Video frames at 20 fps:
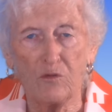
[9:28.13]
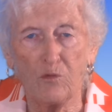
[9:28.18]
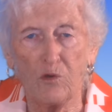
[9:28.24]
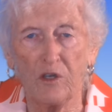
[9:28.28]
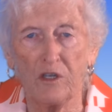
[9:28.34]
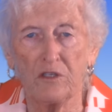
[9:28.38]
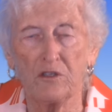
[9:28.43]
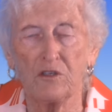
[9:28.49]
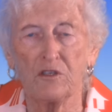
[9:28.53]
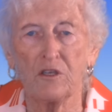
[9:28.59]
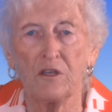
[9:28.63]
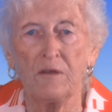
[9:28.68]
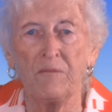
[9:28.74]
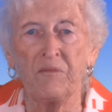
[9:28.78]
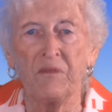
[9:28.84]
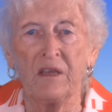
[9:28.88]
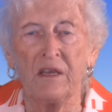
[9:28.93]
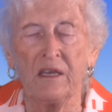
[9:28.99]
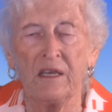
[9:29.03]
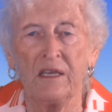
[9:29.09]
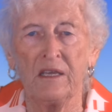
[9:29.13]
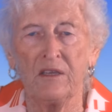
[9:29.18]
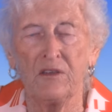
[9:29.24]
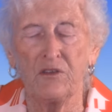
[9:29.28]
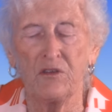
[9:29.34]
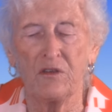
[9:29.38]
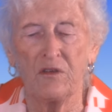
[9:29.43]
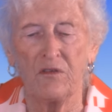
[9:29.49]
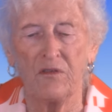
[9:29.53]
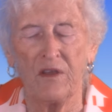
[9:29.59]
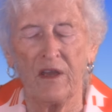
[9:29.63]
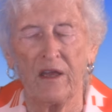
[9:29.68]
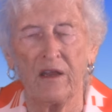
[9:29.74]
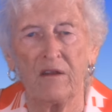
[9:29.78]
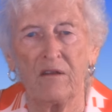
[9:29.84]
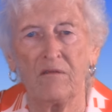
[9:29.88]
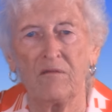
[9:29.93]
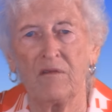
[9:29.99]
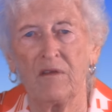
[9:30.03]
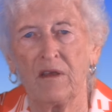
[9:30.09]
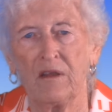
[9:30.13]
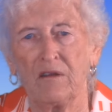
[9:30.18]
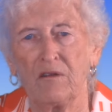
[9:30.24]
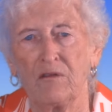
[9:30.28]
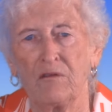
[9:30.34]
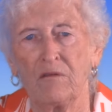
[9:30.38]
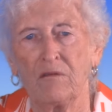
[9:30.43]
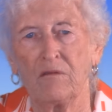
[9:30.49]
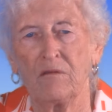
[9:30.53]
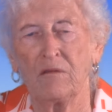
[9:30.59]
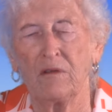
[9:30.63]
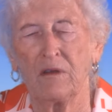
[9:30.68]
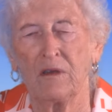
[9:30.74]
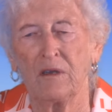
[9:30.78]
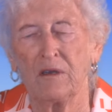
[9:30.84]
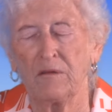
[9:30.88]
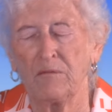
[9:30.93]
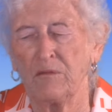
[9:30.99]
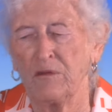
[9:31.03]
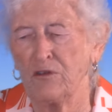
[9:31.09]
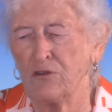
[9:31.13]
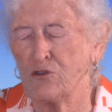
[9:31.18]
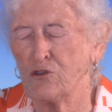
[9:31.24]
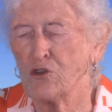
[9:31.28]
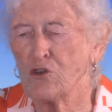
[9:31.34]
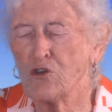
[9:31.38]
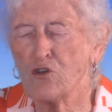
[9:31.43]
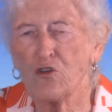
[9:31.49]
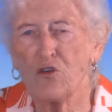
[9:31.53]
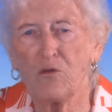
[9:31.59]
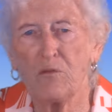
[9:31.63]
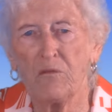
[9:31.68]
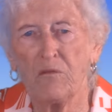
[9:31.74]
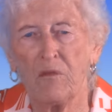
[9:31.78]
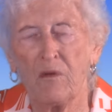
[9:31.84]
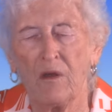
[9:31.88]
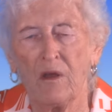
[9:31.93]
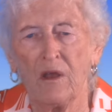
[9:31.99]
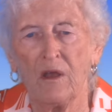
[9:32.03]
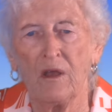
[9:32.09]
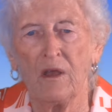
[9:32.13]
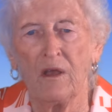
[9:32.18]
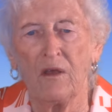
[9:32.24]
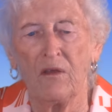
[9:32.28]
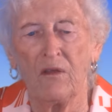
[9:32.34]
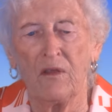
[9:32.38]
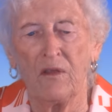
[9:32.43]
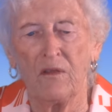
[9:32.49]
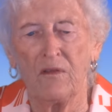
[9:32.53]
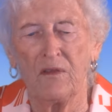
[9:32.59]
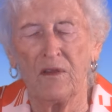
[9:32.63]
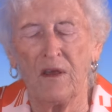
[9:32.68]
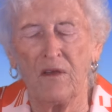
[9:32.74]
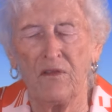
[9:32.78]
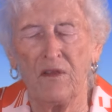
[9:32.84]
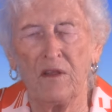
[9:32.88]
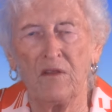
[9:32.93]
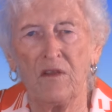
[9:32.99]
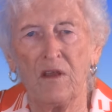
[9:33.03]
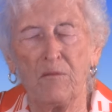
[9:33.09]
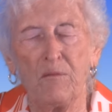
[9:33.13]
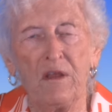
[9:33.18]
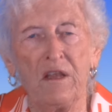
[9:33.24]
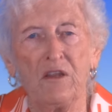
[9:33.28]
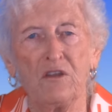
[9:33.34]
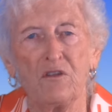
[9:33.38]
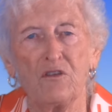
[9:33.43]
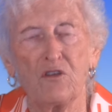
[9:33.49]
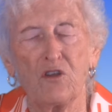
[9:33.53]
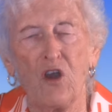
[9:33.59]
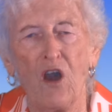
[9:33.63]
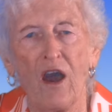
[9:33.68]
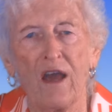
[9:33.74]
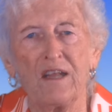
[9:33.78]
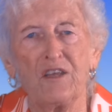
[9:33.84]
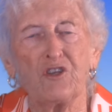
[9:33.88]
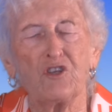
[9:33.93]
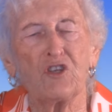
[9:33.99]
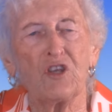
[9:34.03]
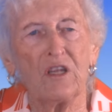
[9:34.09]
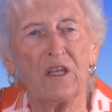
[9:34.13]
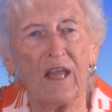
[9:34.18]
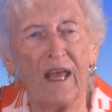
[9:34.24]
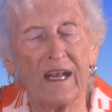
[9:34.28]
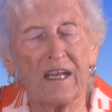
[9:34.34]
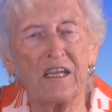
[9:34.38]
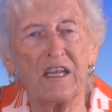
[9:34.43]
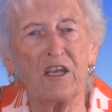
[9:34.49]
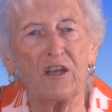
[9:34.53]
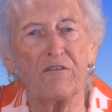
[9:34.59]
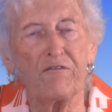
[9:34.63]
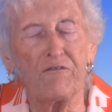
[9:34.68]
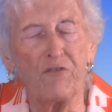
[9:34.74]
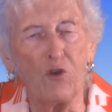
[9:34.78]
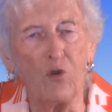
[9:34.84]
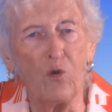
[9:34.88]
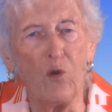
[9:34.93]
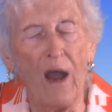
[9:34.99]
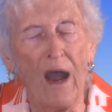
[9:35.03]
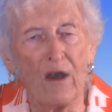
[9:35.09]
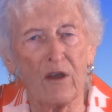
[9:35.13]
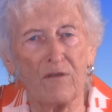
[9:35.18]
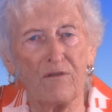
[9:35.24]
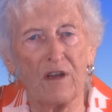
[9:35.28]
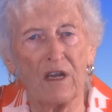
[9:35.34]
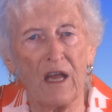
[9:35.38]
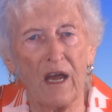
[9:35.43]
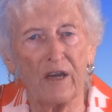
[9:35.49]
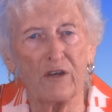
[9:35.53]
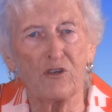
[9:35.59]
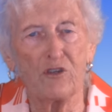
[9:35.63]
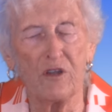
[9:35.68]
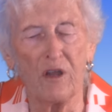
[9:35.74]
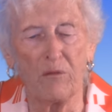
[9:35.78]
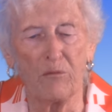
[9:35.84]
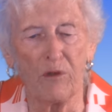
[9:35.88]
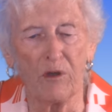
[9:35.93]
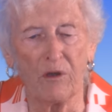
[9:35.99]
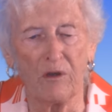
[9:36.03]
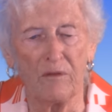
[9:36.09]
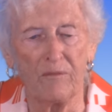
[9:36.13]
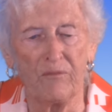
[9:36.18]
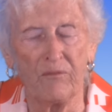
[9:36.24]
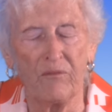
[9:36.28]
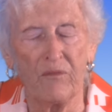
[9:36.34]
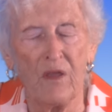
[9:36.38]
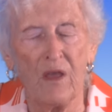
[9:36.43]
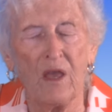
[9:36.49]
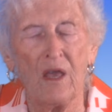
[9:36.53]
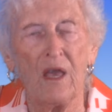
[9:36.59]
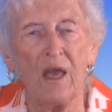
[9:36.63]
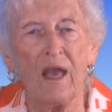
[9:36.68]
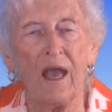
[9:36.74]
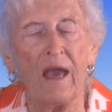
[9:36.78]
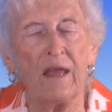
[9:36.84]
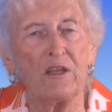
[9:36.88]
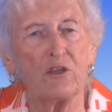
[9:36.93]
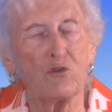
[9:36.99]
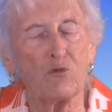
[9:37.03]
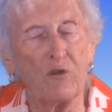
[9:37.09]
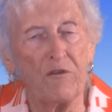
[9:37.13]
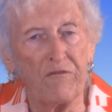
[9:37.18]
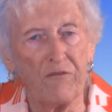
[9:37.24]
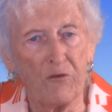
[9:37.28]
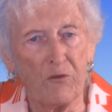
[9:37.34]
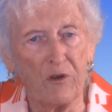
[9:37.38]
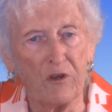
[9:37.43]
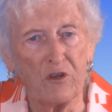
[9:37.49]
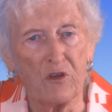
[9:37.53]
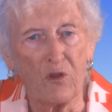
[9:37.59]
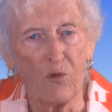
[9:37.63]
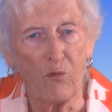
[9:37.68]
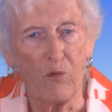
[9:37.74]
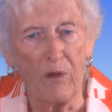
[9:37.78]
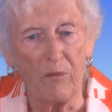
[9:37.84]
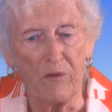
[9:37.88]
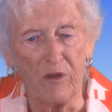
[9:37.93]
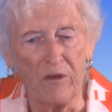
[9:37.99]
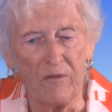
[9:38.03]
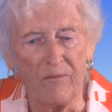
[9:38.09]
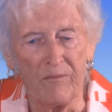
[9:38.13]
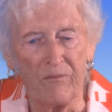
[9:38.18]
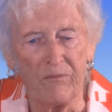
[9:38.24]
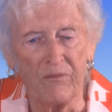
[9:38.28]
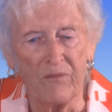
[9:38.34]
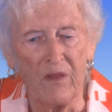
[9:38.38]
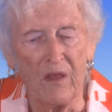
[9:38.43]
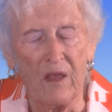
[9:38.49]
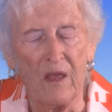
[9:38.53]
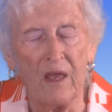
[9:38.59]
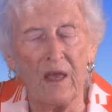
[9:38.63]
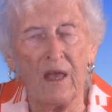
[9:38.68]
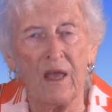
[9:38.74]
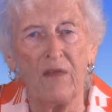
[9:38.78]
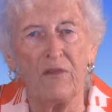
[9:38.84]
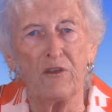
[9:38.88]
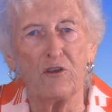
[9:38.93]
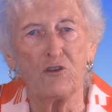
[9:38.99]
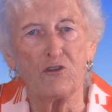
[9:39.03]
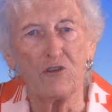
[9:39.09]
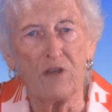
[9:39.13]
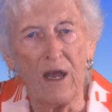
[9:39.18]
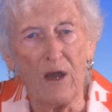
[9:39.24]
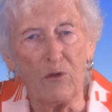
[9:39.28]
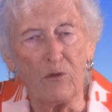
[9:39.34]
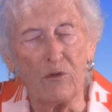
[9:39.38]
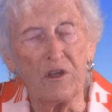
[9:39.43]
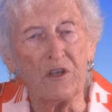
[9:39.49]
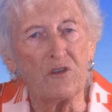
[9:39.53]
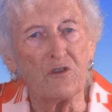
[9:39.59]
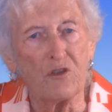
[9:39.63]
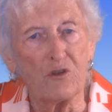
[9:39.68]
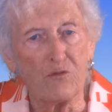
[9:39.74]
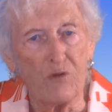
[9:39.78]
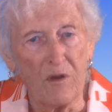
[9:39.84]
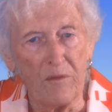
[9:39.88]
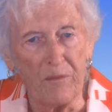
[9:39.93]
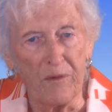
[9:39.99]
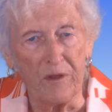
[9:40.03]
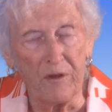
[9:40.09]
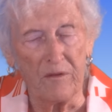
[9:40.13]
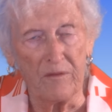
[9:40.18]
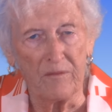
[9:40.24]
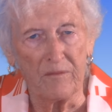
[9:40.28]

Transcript: ones is that, that um, term that means God is selecting a few out of a large number, and it's referring to the remnant. The shout is the trumpet,